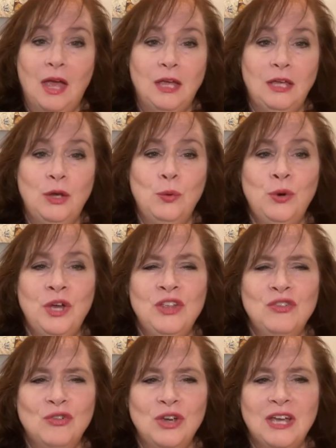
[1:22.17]
You
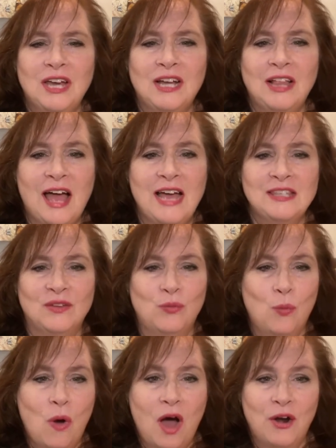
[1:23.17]
wouldn't drink a glass of
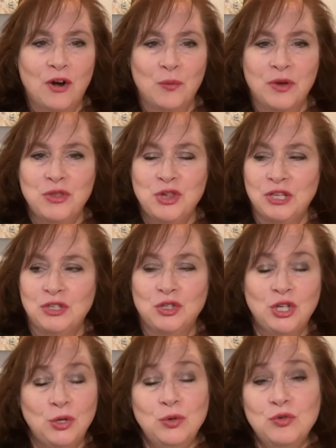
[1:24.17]
water with just
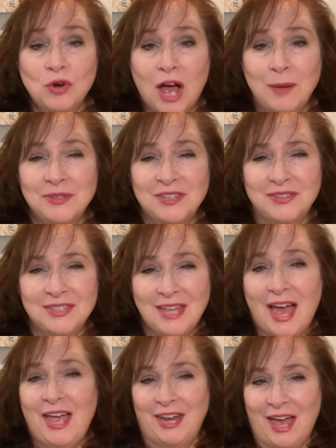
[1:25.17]
2 drops of
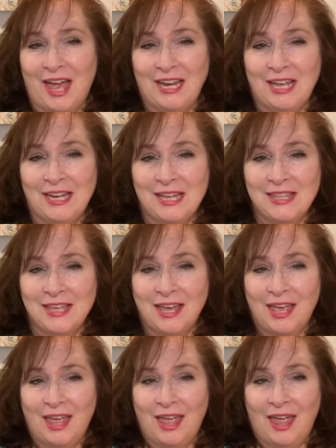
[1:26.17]
cyanide in it.
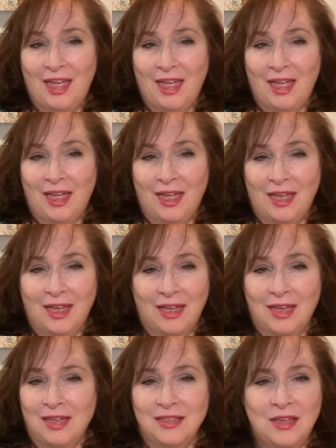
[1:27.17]

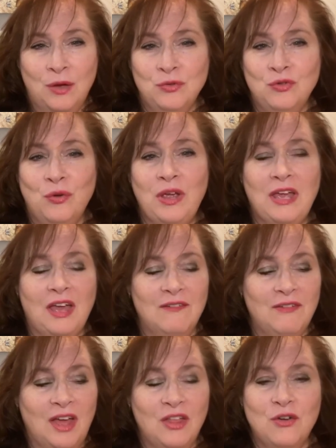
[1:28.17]
Don't drink of
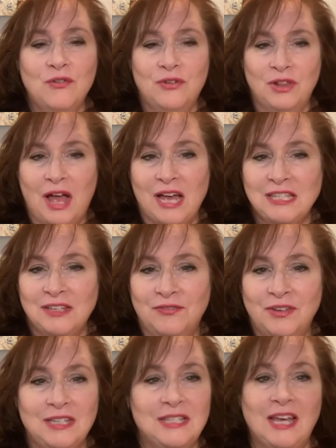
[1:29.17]
other
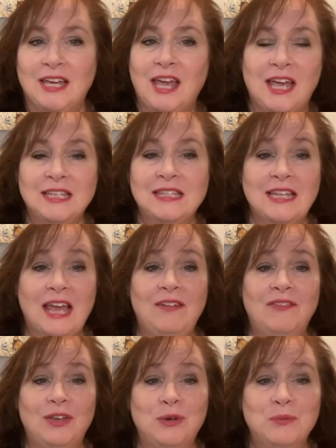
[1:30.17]
philosophies that can't
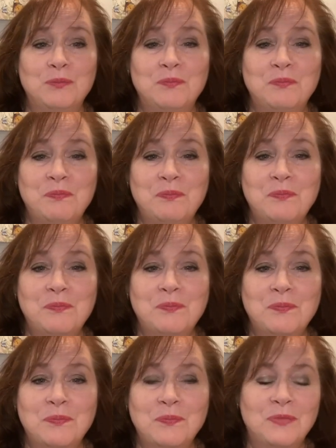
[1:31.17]
save you.
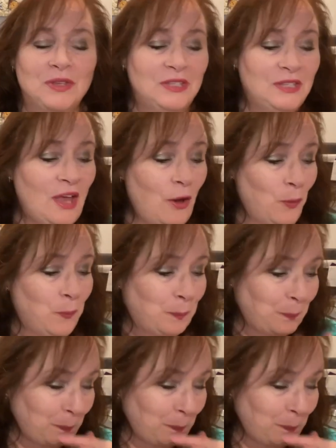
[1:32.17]
So,